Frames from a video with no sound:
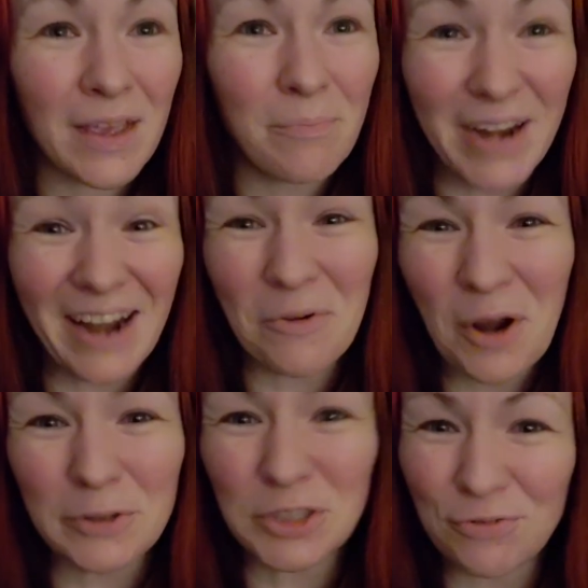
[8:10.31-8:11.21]
But I don't
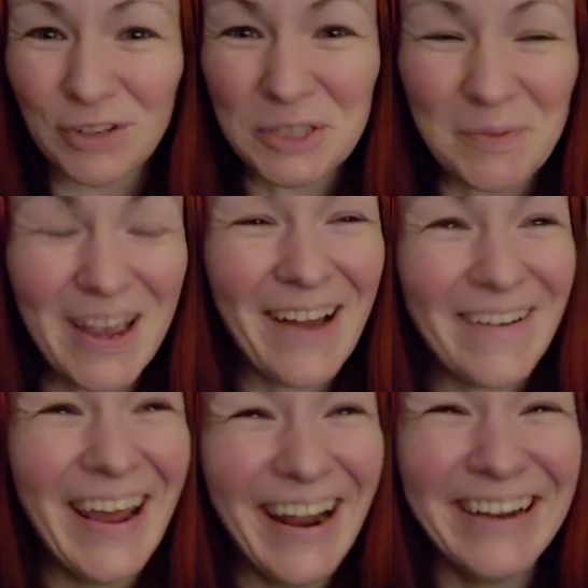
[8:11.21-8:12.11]
know. She freaks me
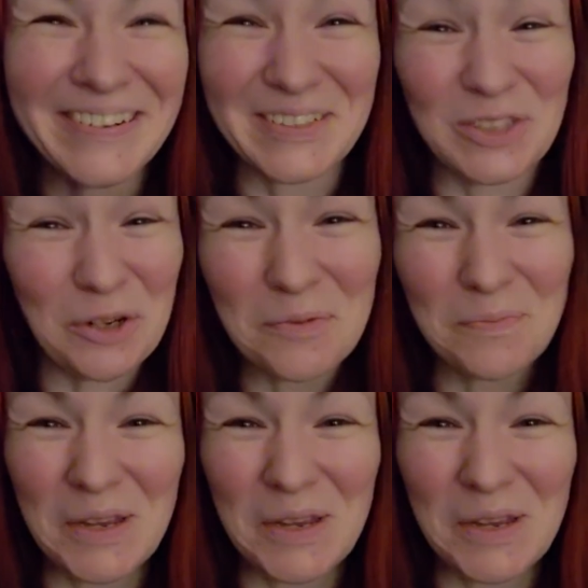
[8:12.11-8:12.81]
out. Certain